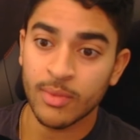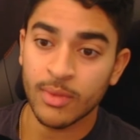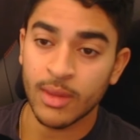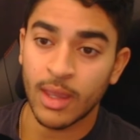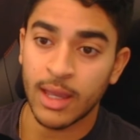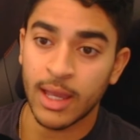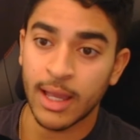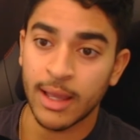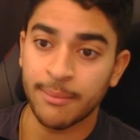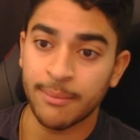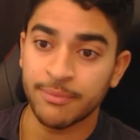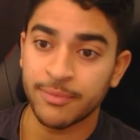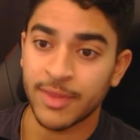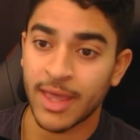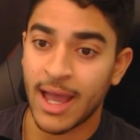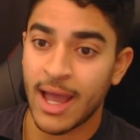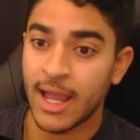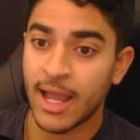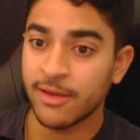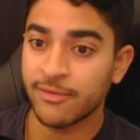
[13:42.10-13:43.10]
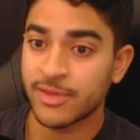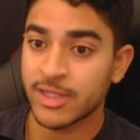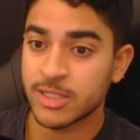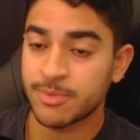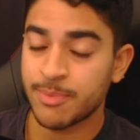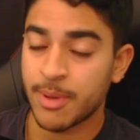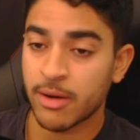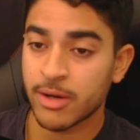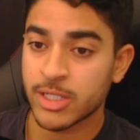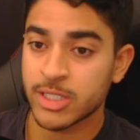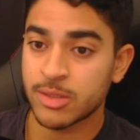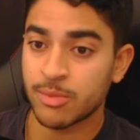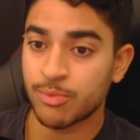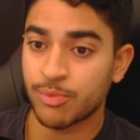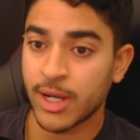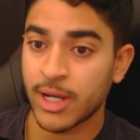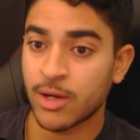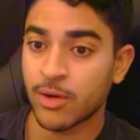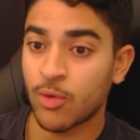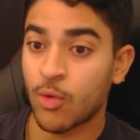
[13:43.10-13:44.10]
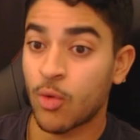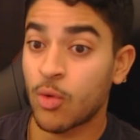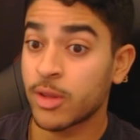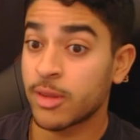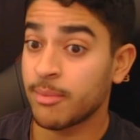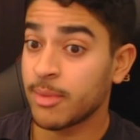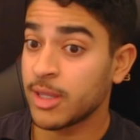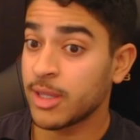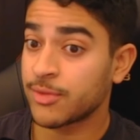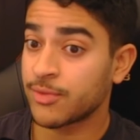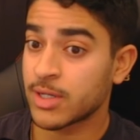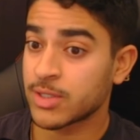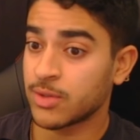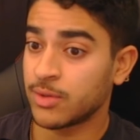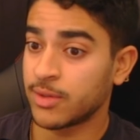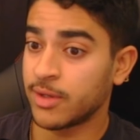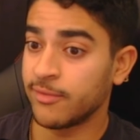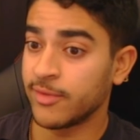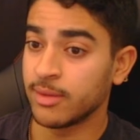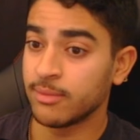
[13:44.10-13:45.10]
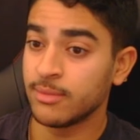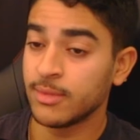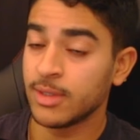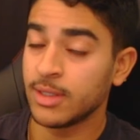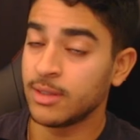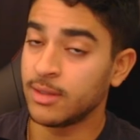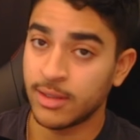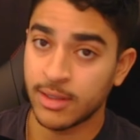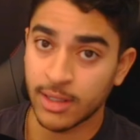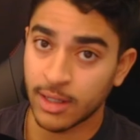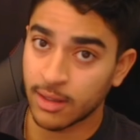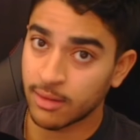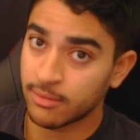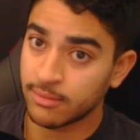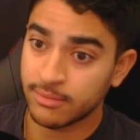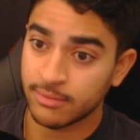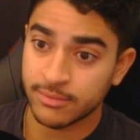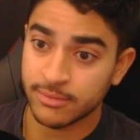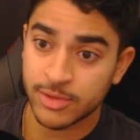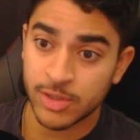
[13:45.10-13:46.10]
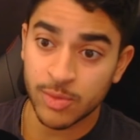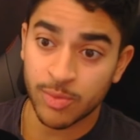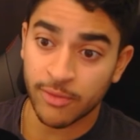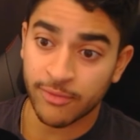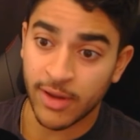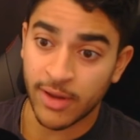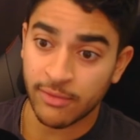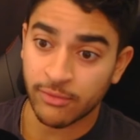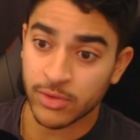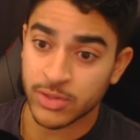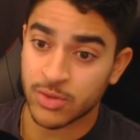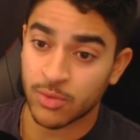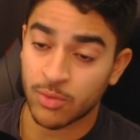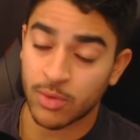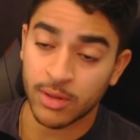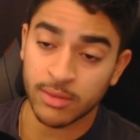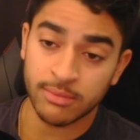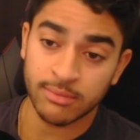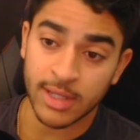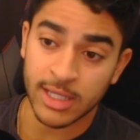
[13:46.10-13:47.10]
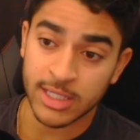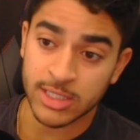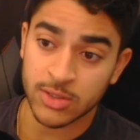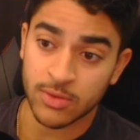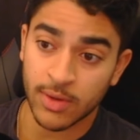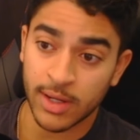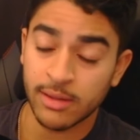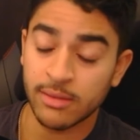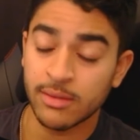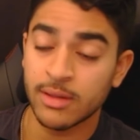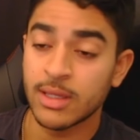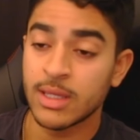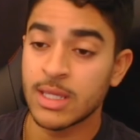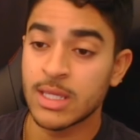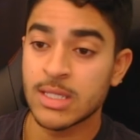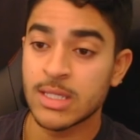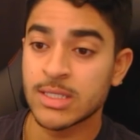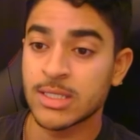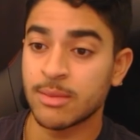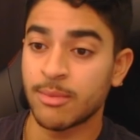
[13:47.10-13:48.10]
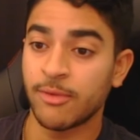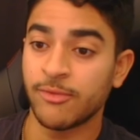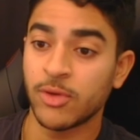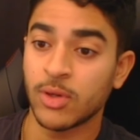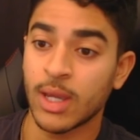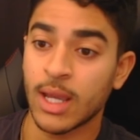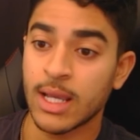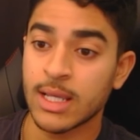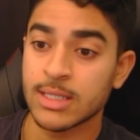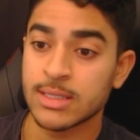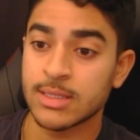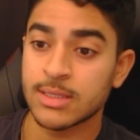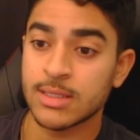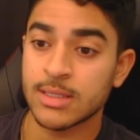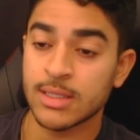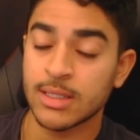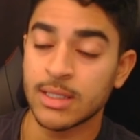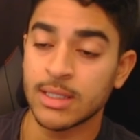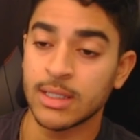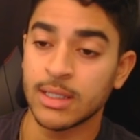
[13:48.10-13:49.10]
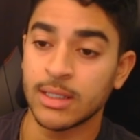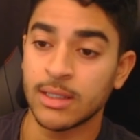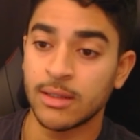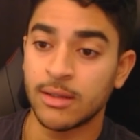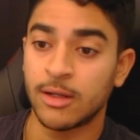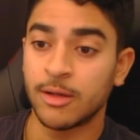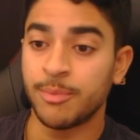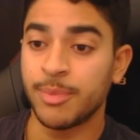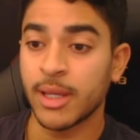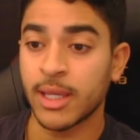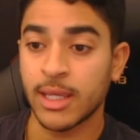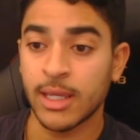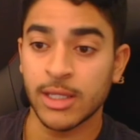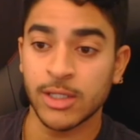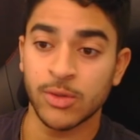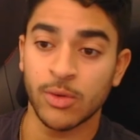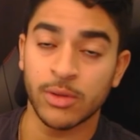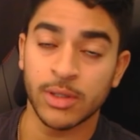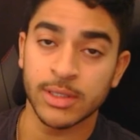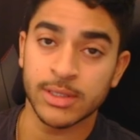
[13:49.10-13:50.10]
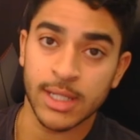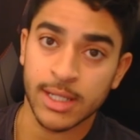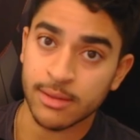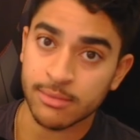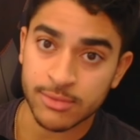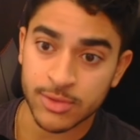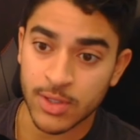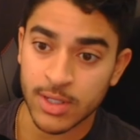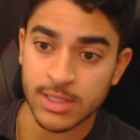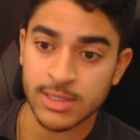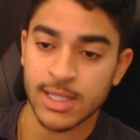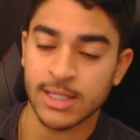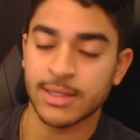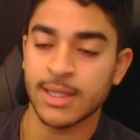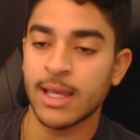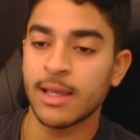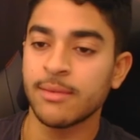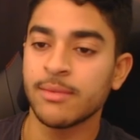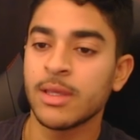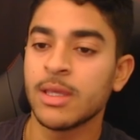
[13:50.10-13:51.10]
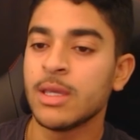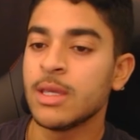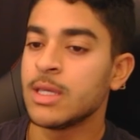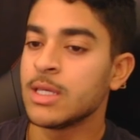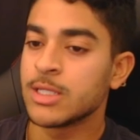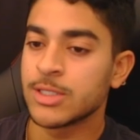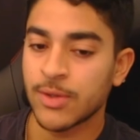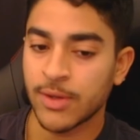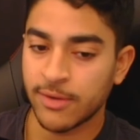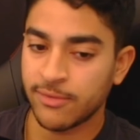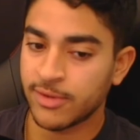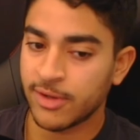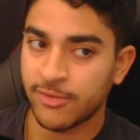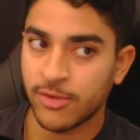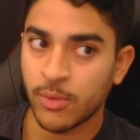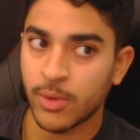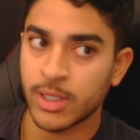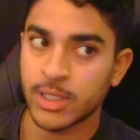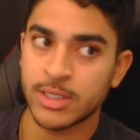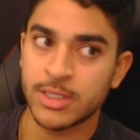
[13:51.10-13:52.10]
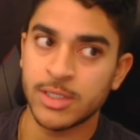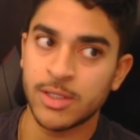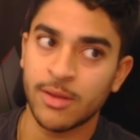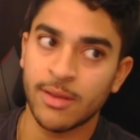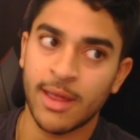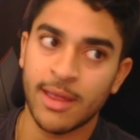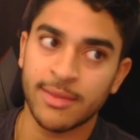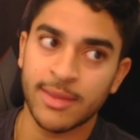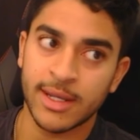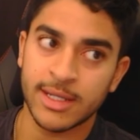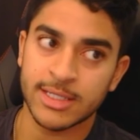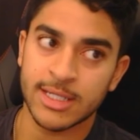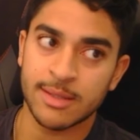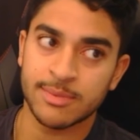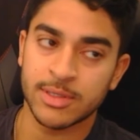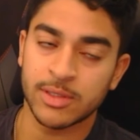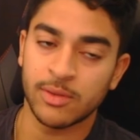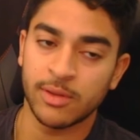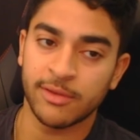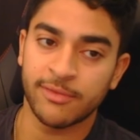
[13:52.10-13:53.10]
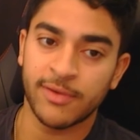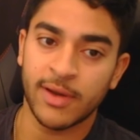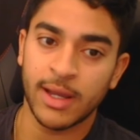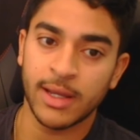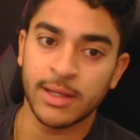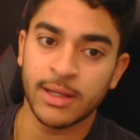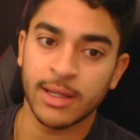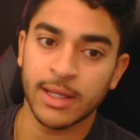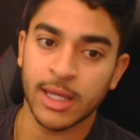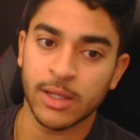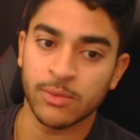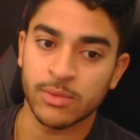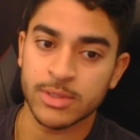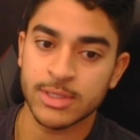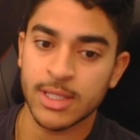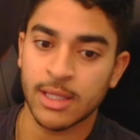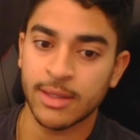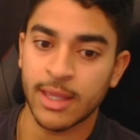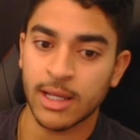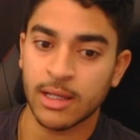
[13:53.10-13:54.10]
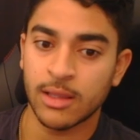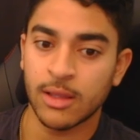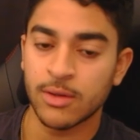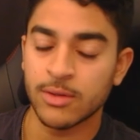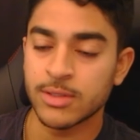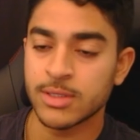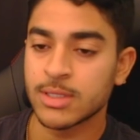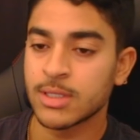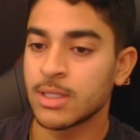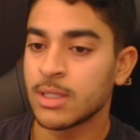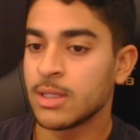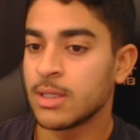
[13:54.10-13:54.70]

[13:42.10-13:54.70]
of this bearish breaker or the mean threshold of it. 2.5 risk reward, that's great. Some of you guys are picky and you only take trades like that. So even if you wanted to do that, that is absolutely fine. Again, we'll sell that close.